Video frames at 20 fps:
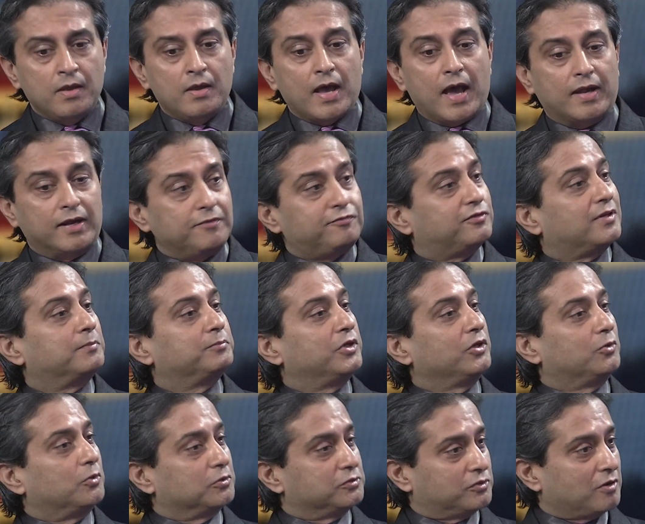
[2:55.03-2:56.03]
And if something
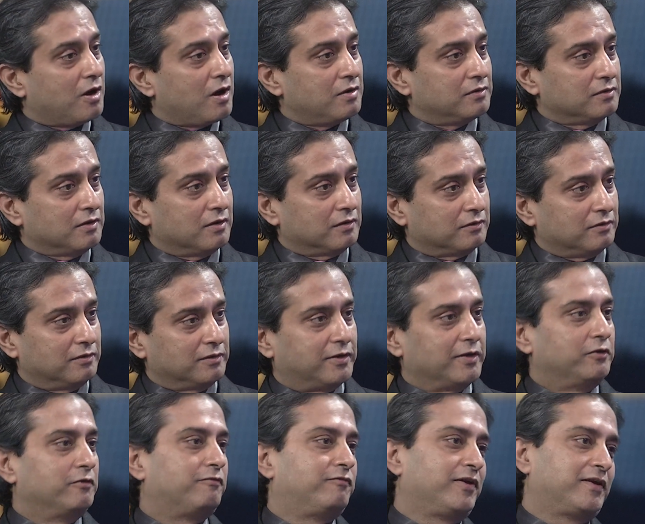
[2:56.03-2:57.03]
goes wrong, doctor, can
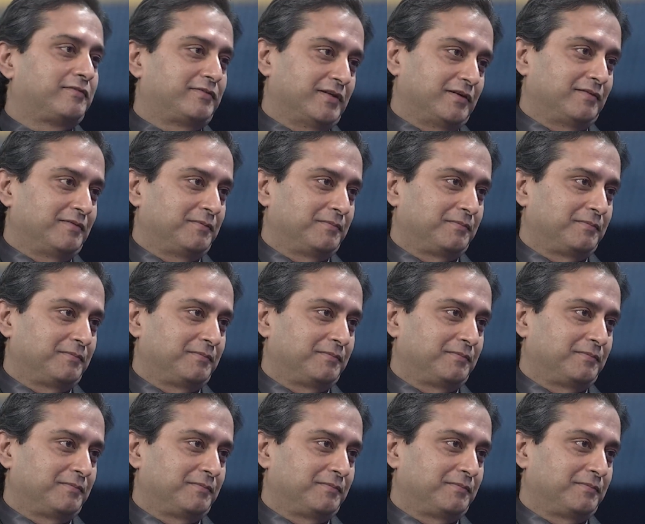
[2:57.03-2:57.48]
you fix it?